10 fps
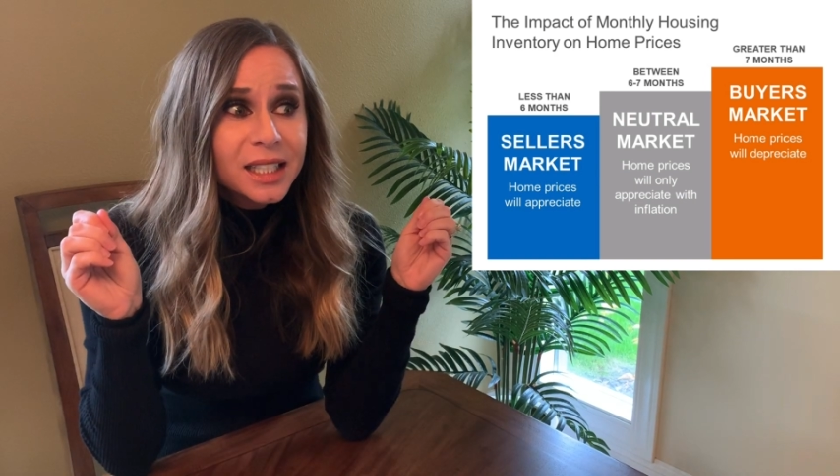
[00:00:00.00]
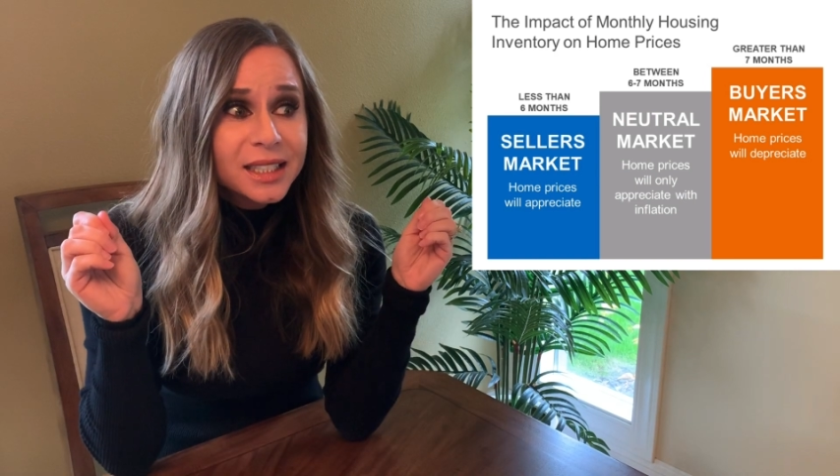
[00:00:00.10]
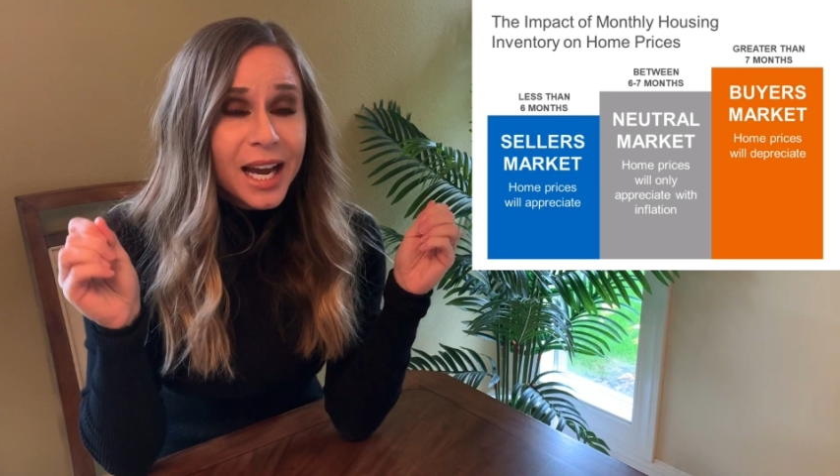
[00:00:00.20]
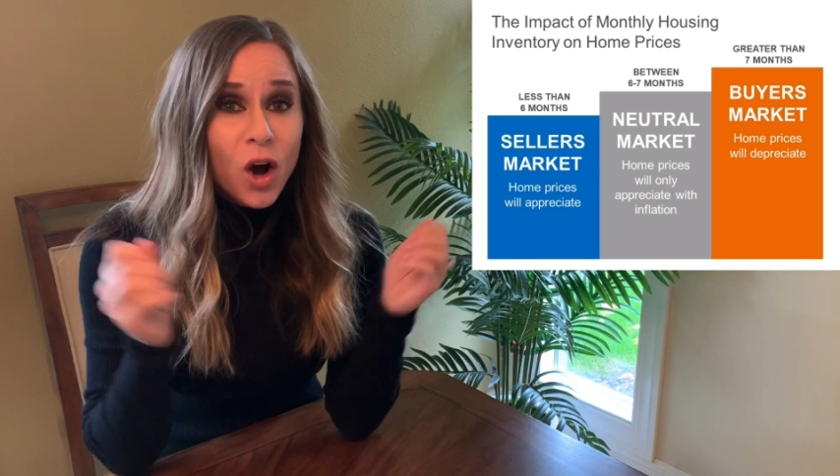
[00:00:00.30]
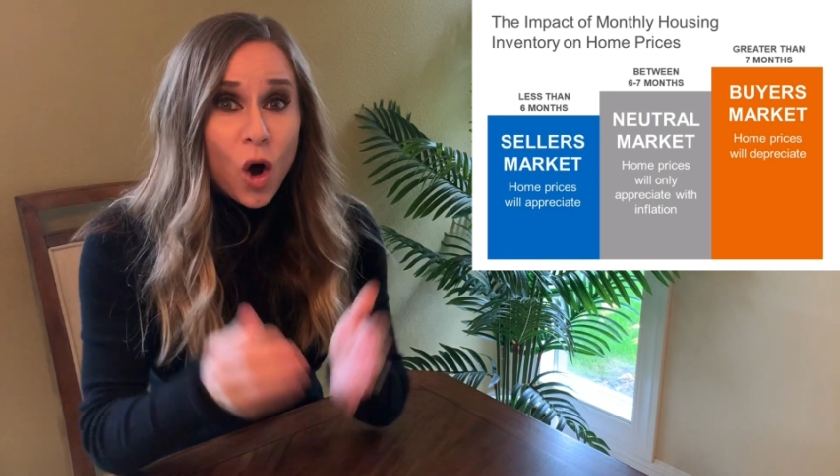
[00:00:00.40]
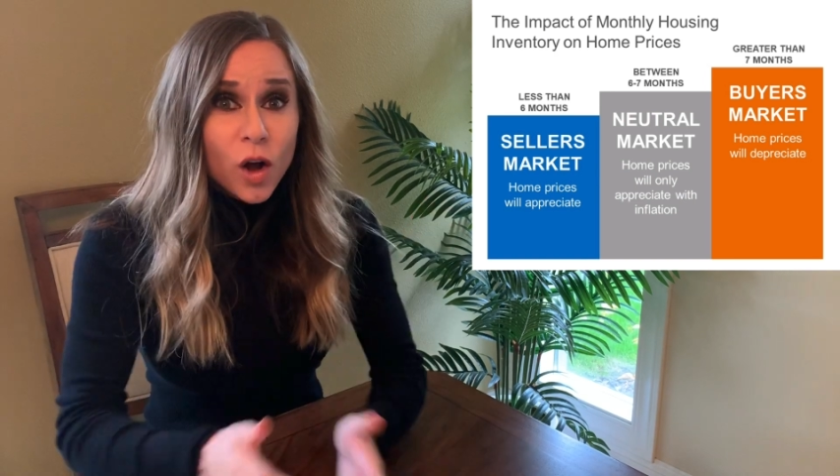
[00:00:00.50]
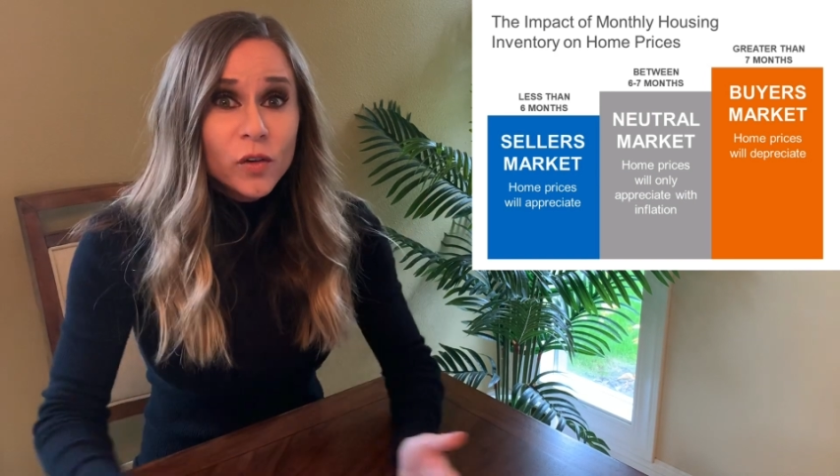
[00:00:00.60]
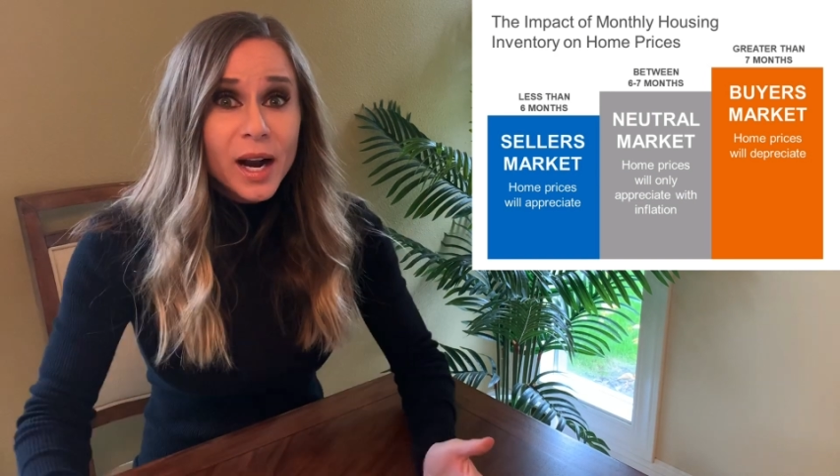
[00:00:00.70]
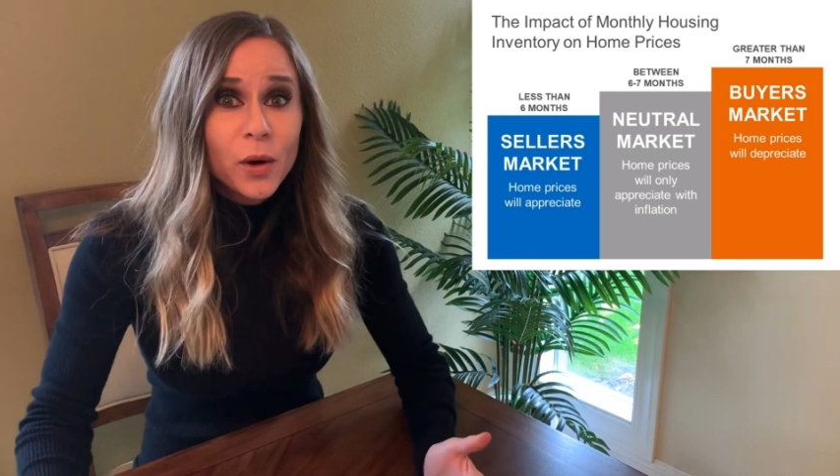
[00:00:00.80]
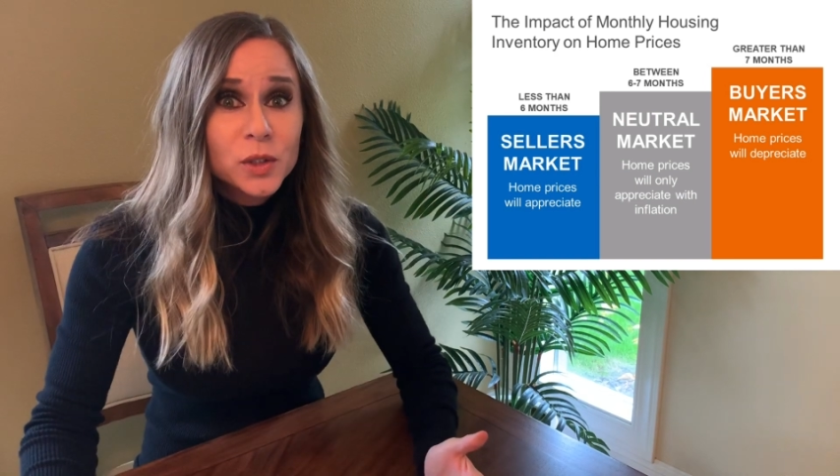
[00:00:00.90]
yeah, all of
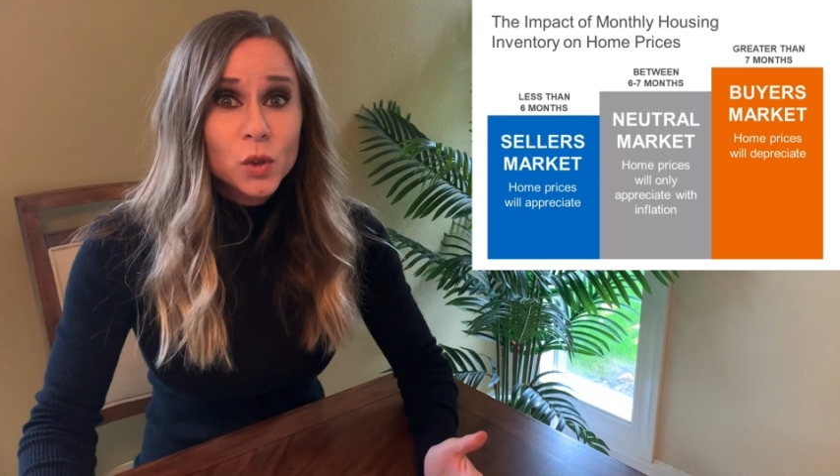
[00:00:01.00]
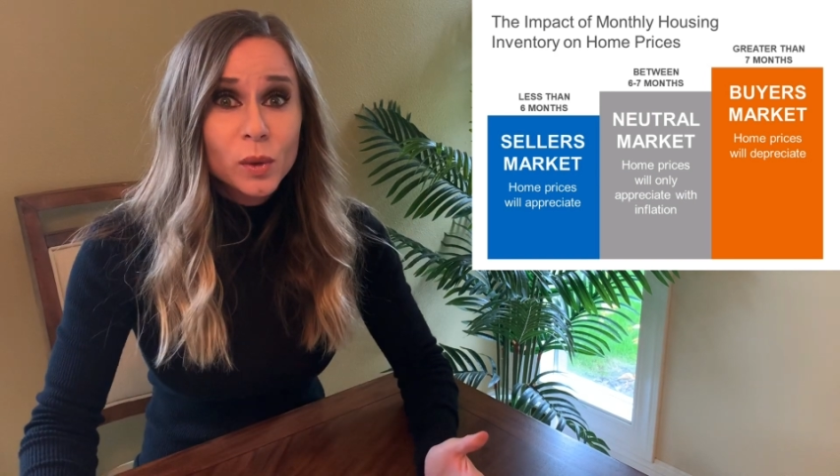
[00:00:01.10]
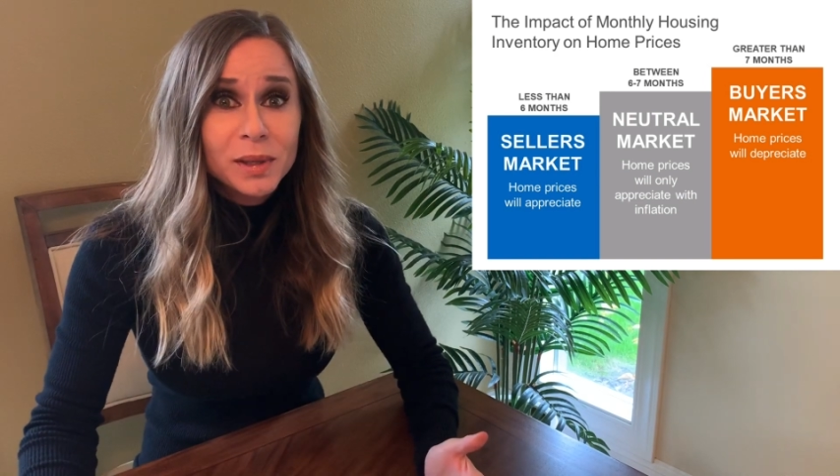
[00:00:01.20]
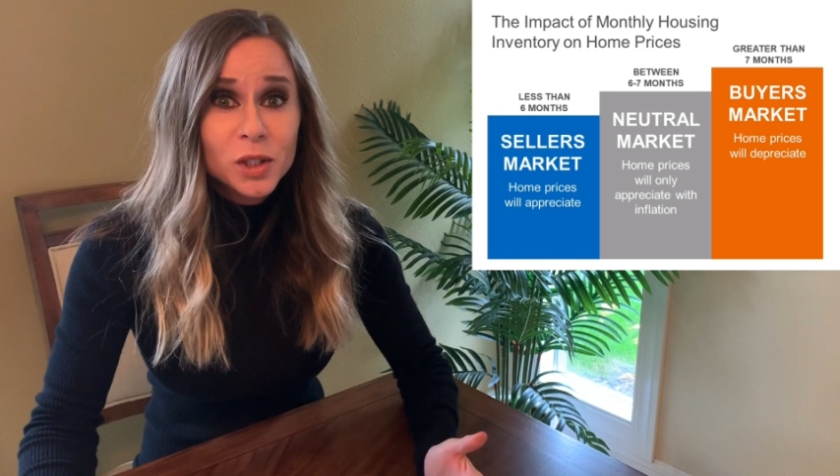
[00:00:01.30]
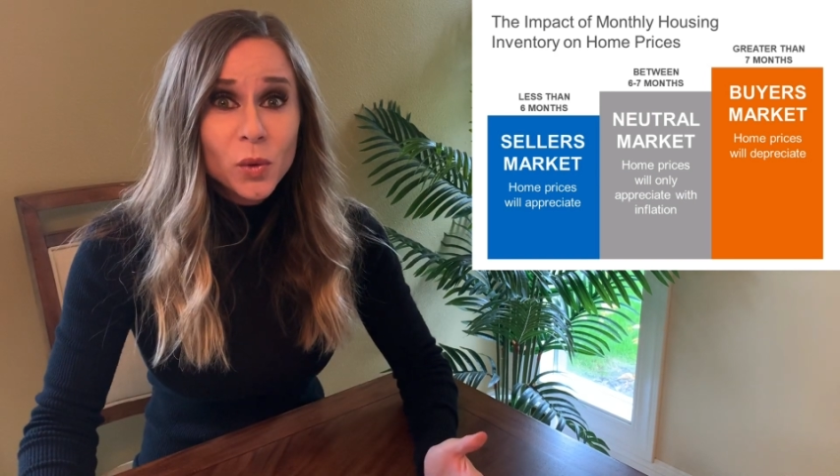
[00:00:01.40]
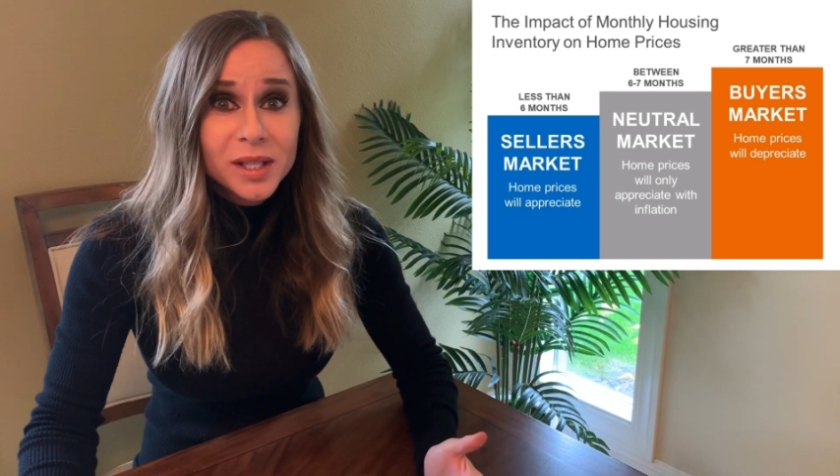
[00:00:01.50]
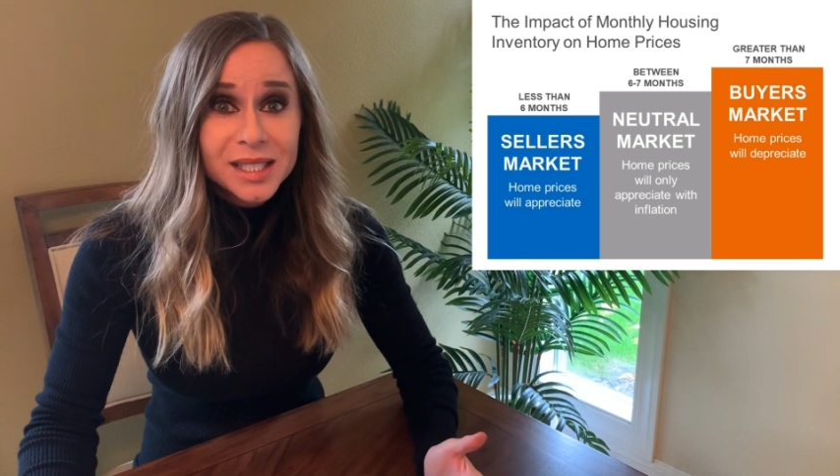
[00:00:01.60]
our houses would be sold in